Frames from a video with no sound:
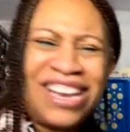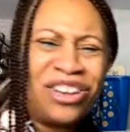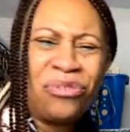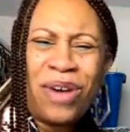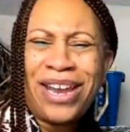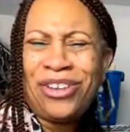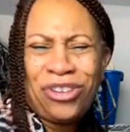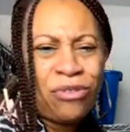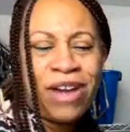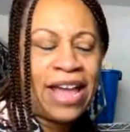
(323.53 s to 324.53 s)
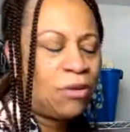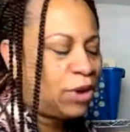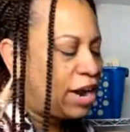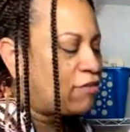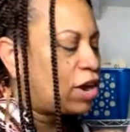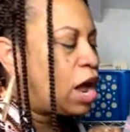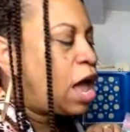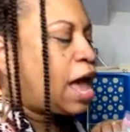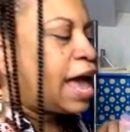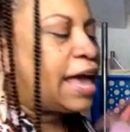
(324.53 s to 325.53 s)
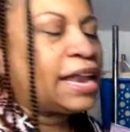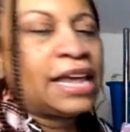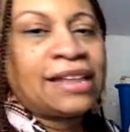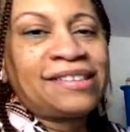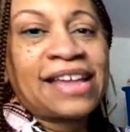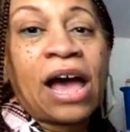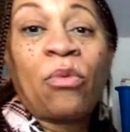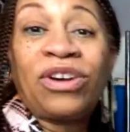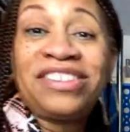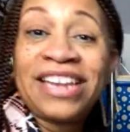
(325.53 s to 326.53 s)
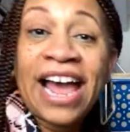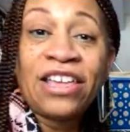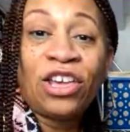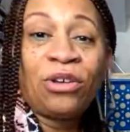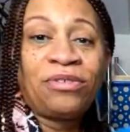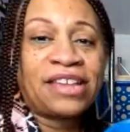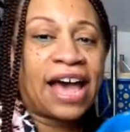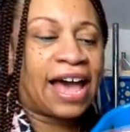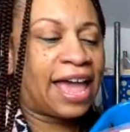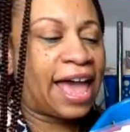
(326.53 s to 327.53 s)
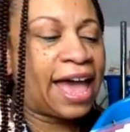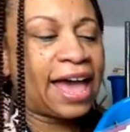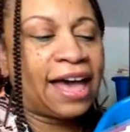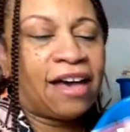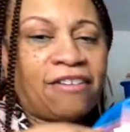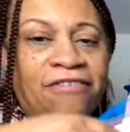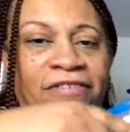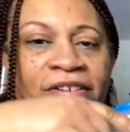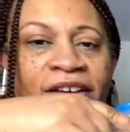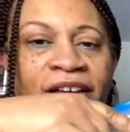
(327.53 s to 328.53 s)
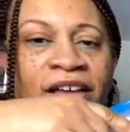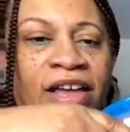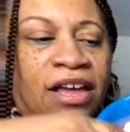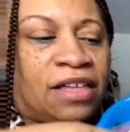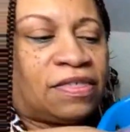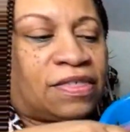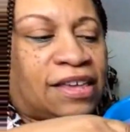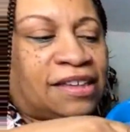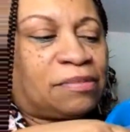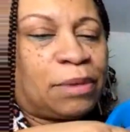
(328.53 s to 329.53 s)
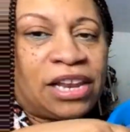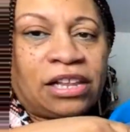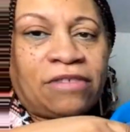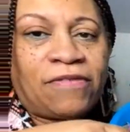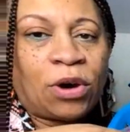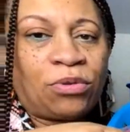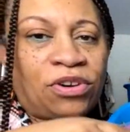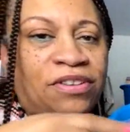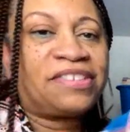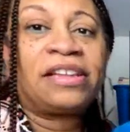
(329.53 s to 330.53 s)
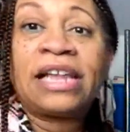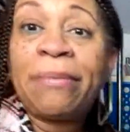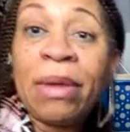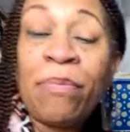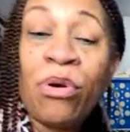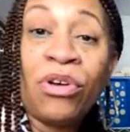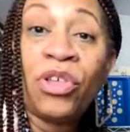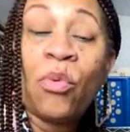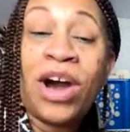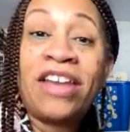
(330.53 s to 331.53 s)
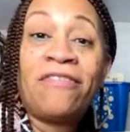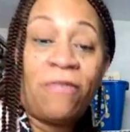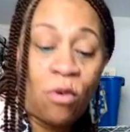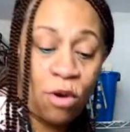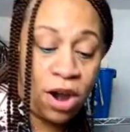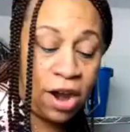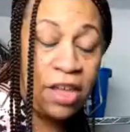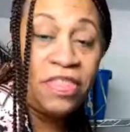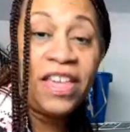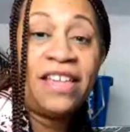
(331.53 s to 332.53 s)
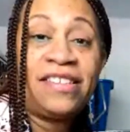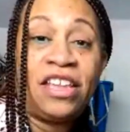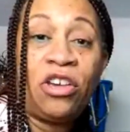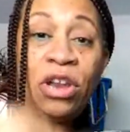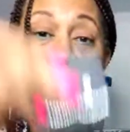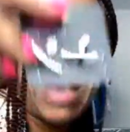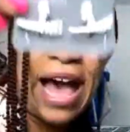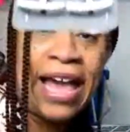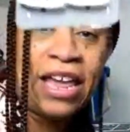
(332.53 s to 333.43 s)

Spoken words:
to 22, right? Whatever. And inside, what did I use? I have these manila folders. So let me pull the one for these cutie pie